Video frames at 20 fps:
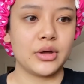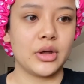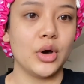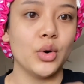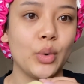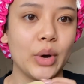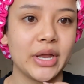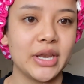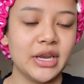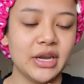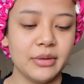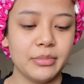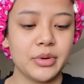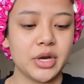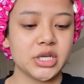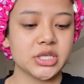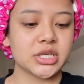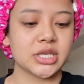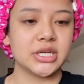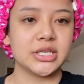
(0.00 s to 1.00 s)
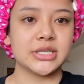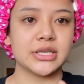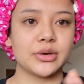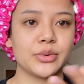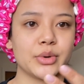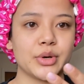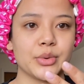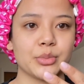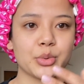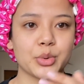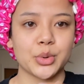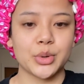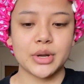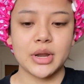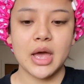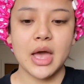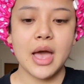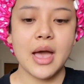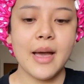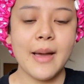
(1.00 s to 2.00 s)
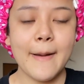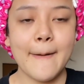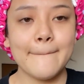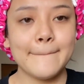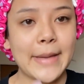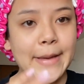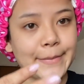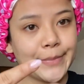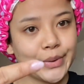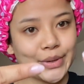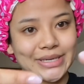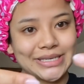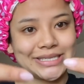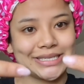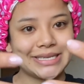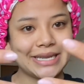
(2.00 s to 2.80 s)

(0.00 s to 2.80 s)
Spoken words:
Oh, I need a brush because I don't want to ruin my pretty